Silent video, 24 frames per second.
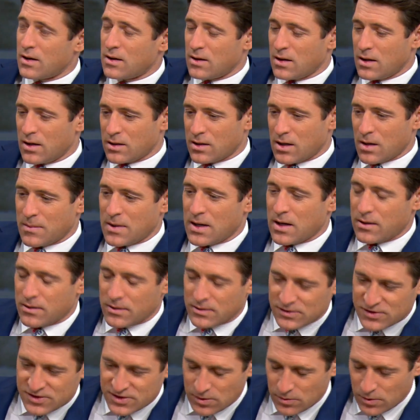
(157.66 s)
uh, coming out
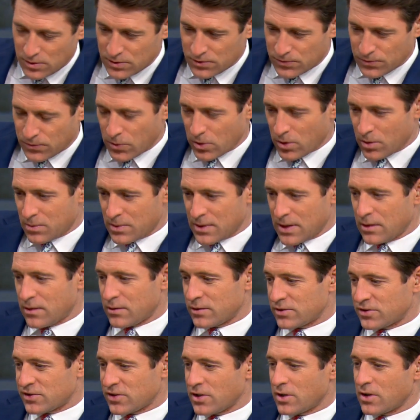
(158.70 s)
in series form later
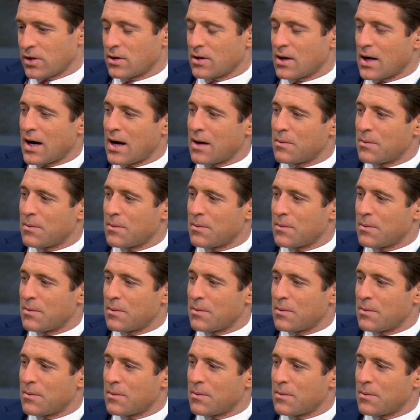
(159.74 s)
this year. Uh,